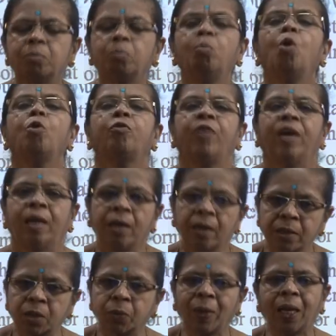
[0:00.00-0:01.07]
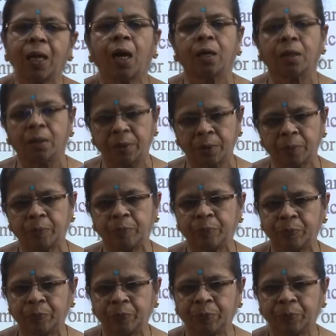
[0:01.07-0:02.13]
more failures will occur.
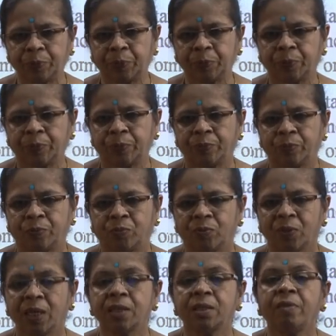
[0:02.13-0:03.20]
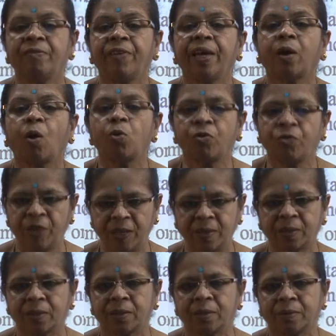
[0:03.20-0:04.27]
That is the wear out
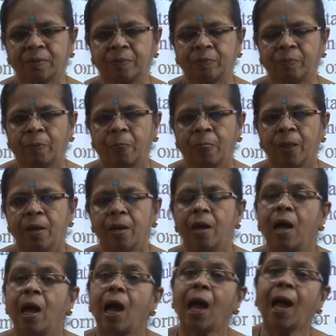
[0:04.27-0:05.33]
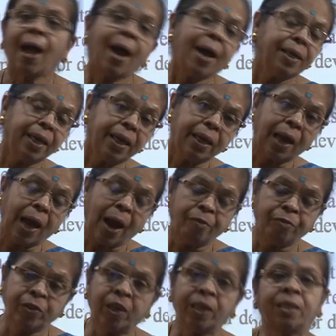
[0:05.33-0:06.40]
phase. And then
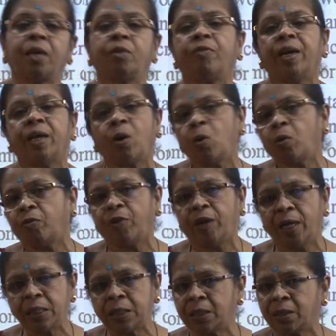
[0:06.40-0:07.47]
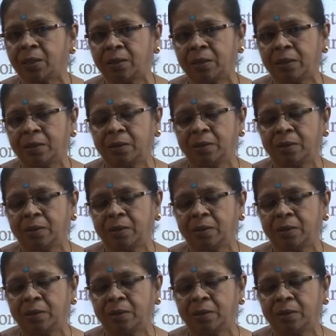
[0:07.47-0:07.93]
after that wear out phase,